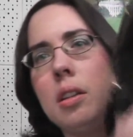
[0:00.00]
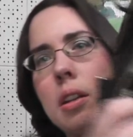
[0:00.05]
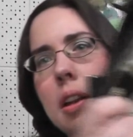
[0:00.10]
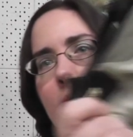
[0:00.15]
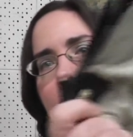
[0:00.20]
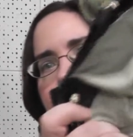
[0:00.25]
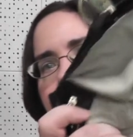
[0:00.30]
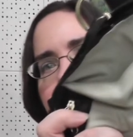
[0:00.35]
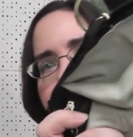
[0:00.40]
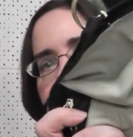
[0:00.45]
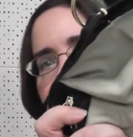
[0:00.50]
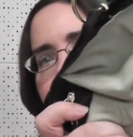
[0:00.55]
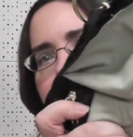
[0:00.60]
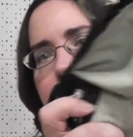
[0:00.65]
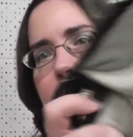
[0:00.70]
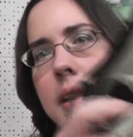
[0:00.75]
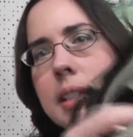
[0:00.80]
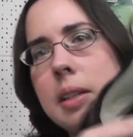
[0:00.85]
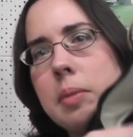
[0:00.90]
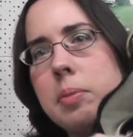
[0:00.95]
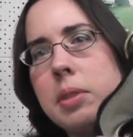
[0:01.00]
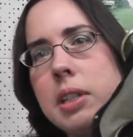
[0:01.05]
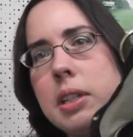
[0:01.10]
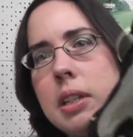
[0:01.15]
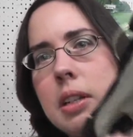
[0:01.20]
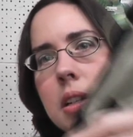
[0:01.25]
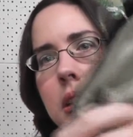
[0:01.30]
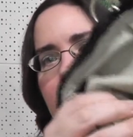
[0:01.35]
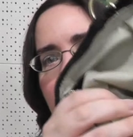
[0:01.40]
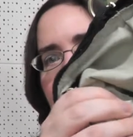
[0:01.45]
uh, yeah, bag's
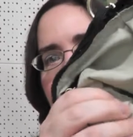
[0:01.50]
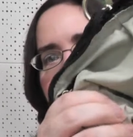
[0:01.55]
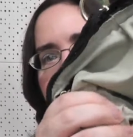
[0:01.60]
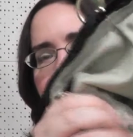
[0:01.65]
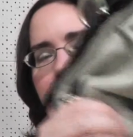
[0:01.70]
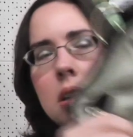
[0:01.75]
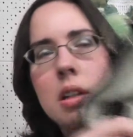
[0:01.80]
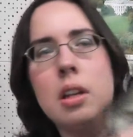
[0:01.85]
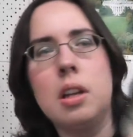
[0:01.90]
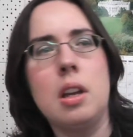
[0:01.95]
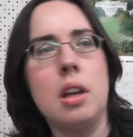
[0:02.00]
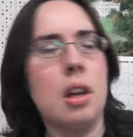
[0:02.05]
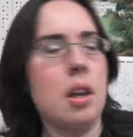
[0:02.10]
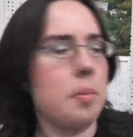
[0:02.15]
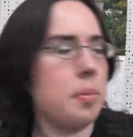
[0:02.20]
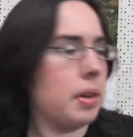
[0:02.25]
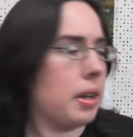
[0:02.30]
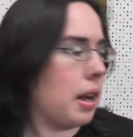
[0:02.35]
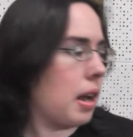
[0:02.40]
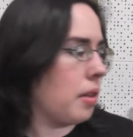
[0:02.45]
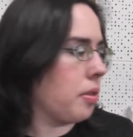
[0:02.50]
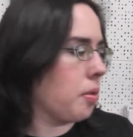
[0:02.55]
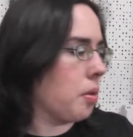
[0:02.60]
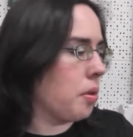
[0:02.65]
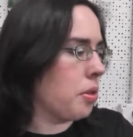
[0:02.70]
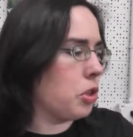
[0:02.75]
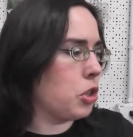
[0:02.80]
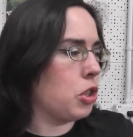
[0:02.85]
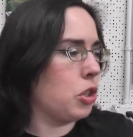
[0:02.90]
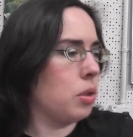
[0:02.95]
empty. But I throw
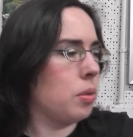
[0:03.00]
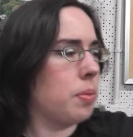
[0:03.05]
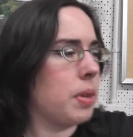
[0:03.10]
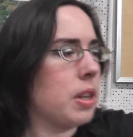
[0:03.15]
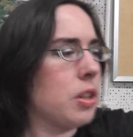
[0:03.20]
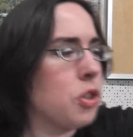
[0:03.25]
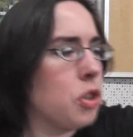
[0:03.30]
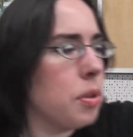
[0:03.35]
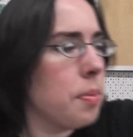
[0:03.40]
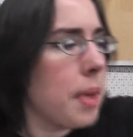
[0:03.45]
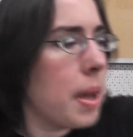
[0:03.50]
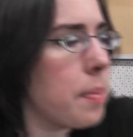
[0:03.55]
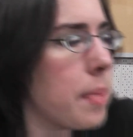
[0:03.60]
the tube into my